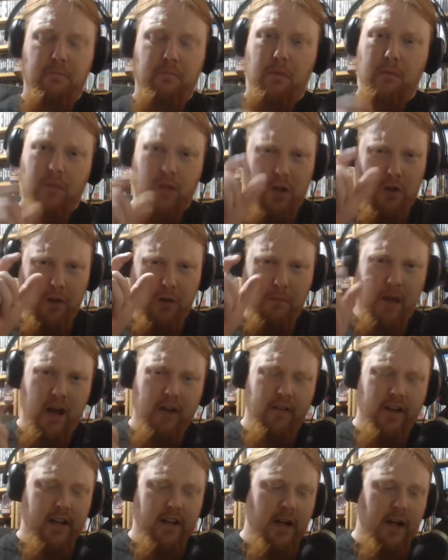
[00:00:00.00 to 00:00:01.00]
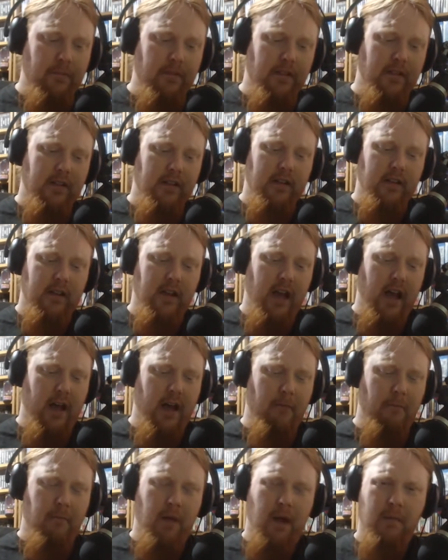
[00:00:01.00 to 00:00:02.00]
the you know the battery adapters
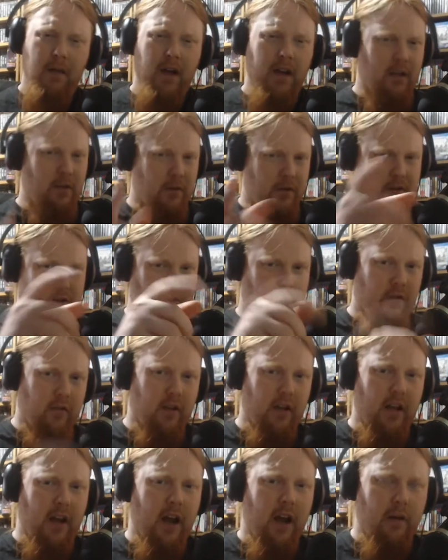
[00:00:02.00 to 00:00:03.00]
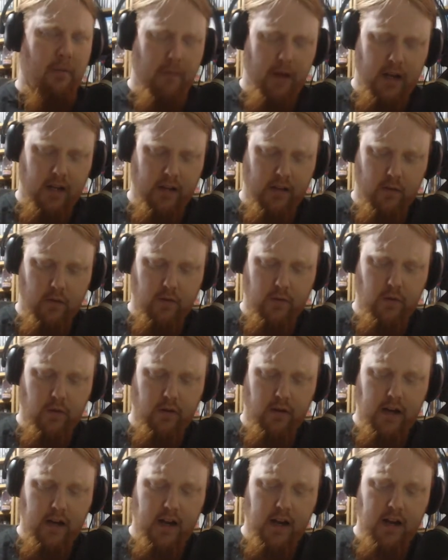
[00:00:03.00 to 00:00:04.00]
um, i might do a tutorial on how to make those one
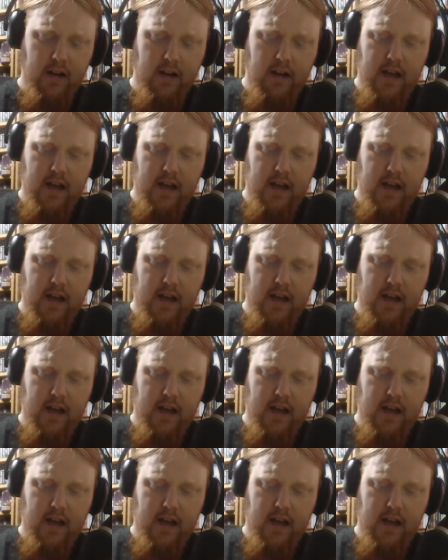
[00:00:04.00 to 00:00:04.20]
day